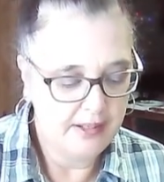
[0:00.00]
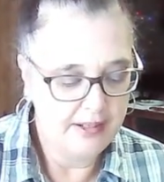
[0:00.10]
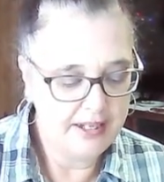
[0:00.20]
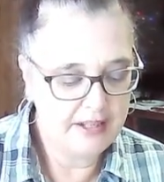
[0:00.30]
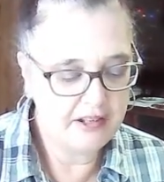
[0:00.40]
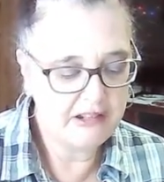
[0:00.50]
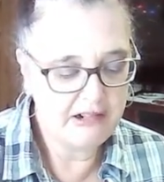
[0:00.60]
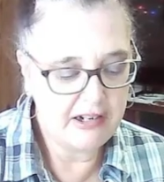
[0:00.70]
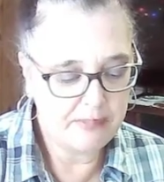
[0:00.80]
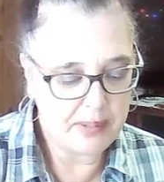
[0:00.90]
you get the
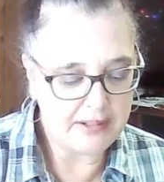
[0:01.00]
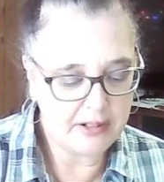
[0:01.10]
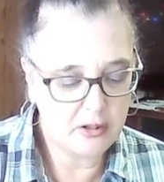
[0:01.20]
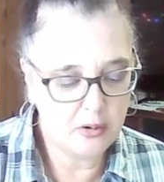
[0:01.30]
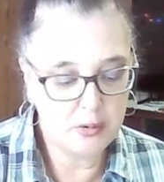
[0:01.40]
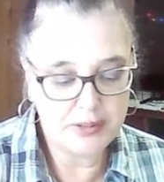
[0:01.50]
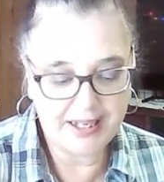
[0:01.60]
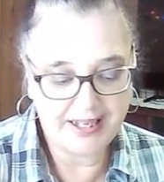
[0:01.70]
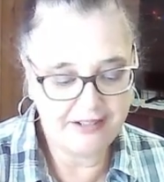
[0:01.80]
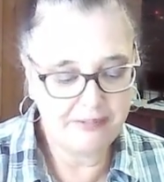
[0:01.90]
three of pentacles
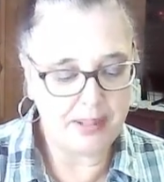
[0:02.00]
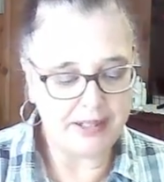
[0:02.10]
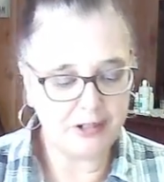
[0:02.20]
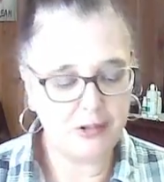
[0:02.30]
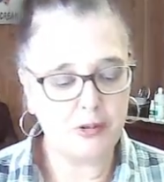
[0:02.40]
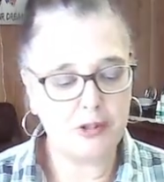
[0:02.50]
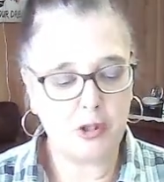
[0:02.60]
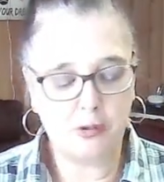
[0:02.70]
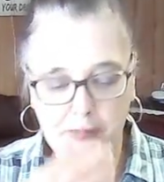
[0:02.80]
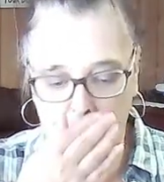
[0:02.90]
king of pentacles
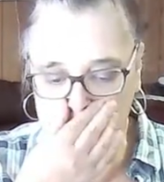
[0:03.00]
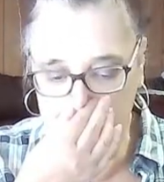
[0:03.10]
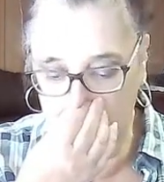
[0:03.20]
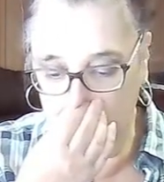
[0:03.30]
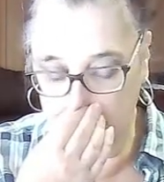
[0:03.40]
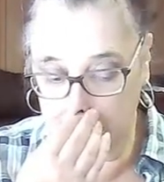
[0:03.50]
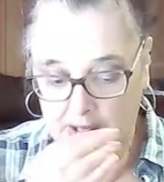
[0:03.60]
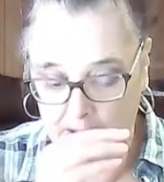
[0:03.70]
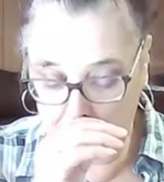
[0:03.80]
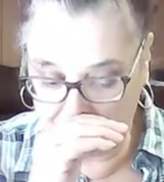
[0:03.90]
two of pentacles
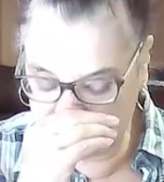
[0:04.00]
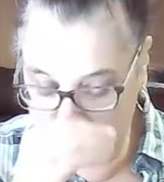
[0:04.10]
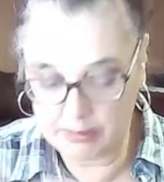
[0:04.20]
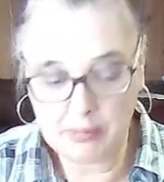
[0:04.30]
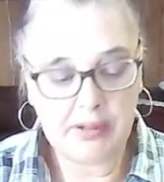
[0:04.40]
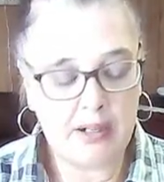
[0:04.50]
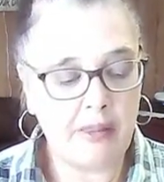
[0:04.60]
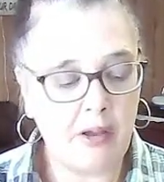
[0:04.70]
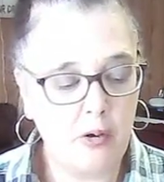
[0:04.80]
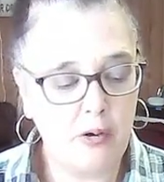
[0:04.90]
could be dealing with
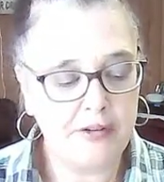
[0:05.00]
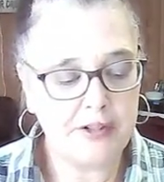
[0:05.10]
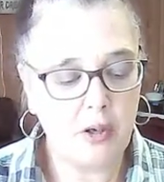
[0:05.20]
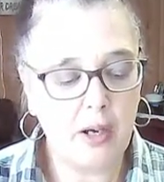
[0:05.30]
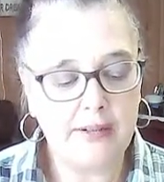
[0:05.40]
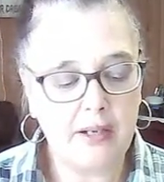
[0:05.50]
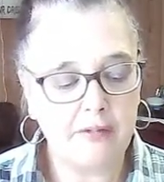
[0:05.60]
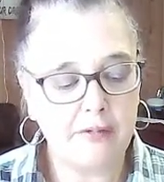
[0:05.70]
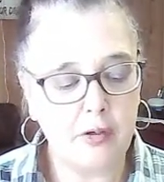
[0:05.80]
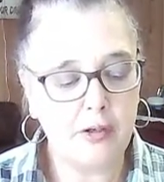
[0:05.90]
another earth sign, another
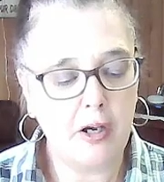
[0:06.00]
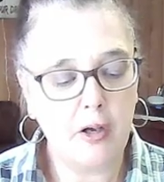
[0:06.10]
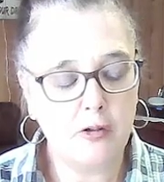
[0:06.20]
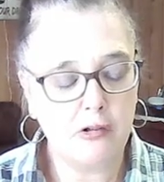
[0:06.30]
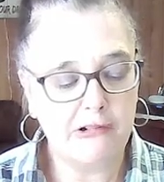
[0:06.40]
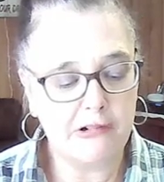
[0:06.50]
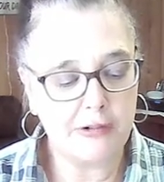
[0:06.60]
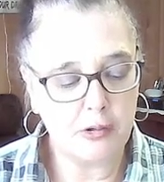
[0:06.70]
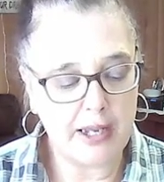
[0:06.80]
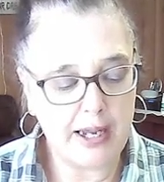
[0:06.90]
Virgo, Taurus
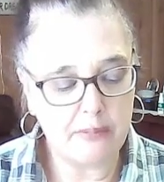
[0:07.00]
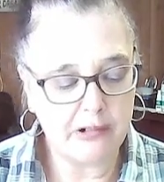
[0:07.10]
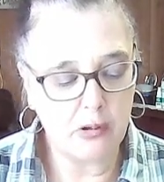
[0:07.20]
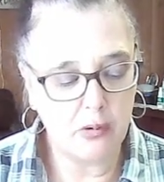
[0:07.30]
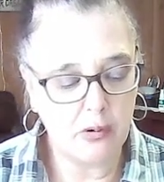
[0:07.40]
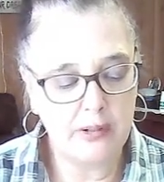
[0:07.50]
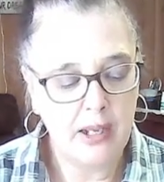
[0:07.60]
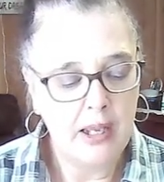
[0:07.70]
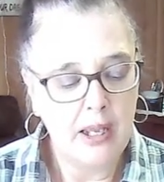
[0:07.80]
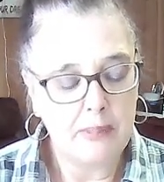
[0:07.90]
or Capricorn,
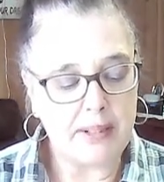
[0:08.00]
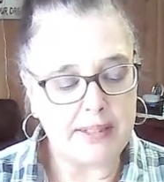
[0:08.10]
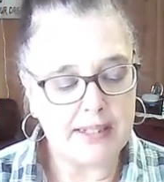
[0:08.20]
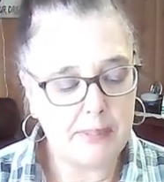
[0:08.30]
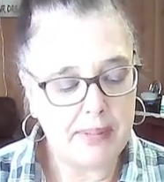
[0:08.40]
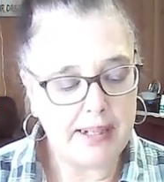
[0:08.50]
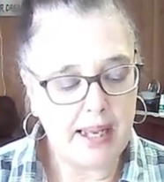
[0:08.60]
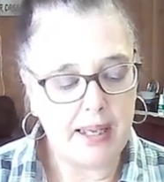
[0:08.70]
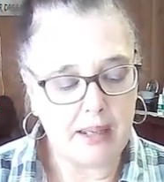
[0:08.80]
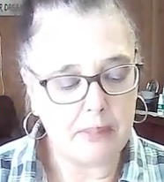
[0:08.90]
but stepping
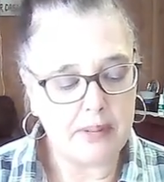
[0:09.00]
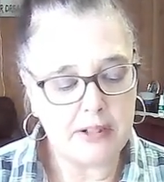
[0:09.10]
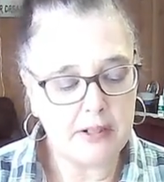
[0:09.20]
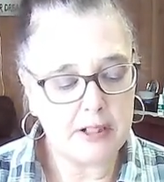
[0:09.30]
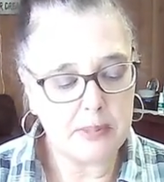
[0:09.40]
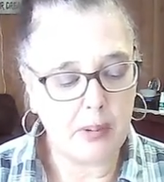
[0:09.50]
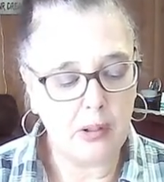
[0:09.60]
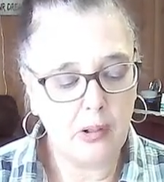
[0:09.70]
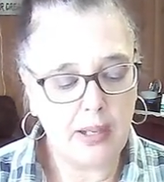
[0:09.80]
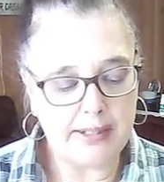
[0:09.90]
up into the
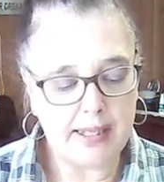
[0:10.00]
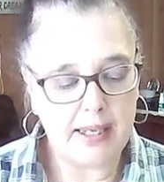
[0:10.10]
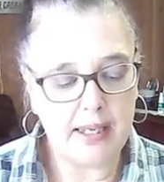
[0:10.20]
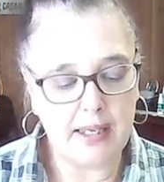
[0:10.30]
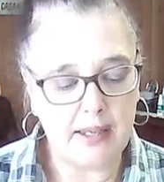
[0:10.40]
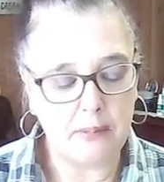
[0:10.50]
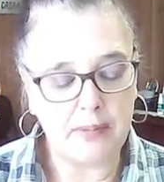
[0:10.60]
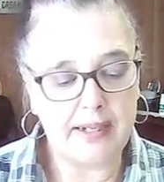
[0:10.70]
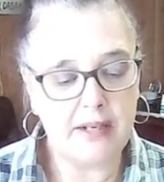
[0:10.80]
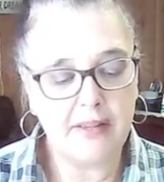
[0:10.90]
spotlight here,
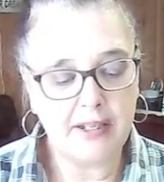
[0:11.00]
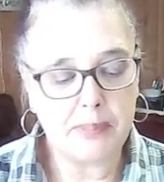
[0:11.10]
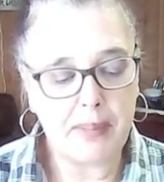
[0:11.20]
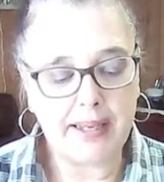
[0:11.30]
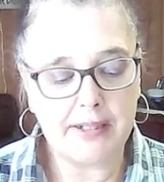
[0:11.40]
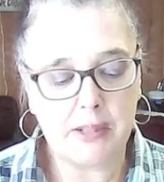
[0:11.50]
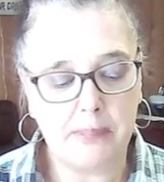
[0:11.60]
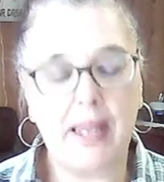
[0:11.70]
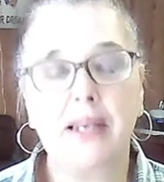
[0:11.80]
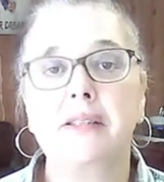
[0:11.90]
getting things back into
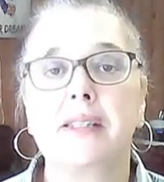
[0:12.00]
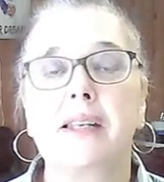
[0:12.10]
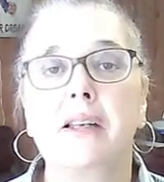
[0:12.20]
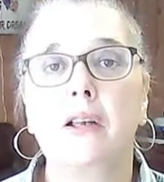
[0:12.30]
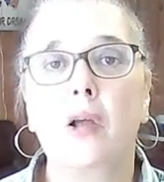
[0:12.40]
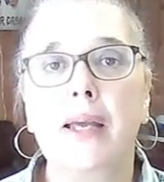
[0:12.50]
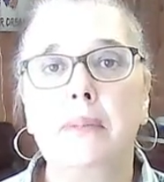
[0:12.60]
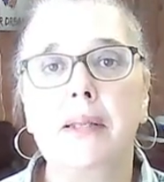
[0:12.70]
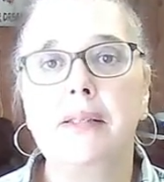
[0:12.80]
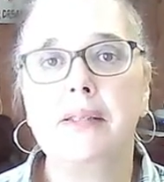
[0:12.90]
balance and
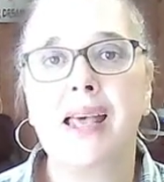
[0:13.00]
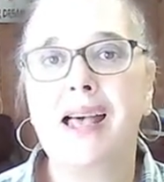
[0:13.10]
alignment.